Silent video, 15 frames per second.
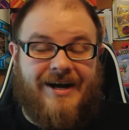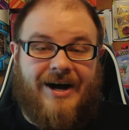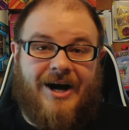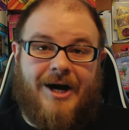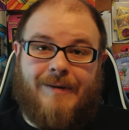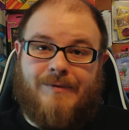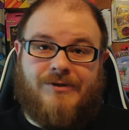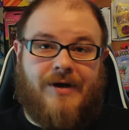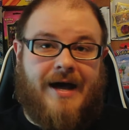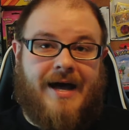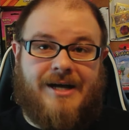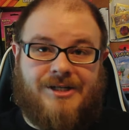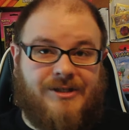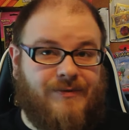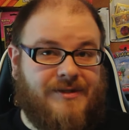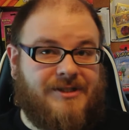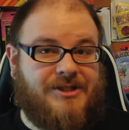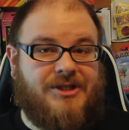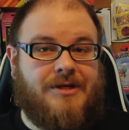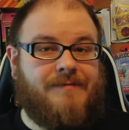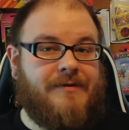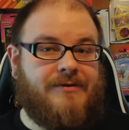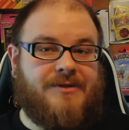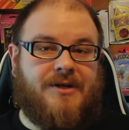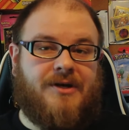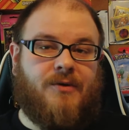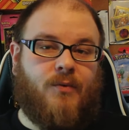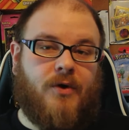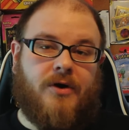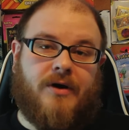so I actually wasn't sure if it was going
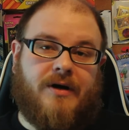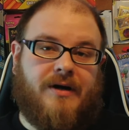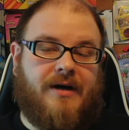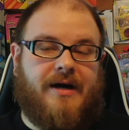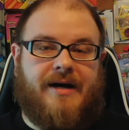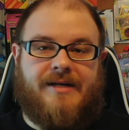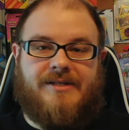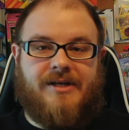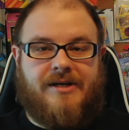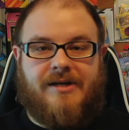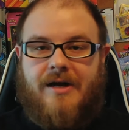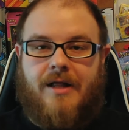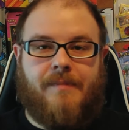to work. I took it all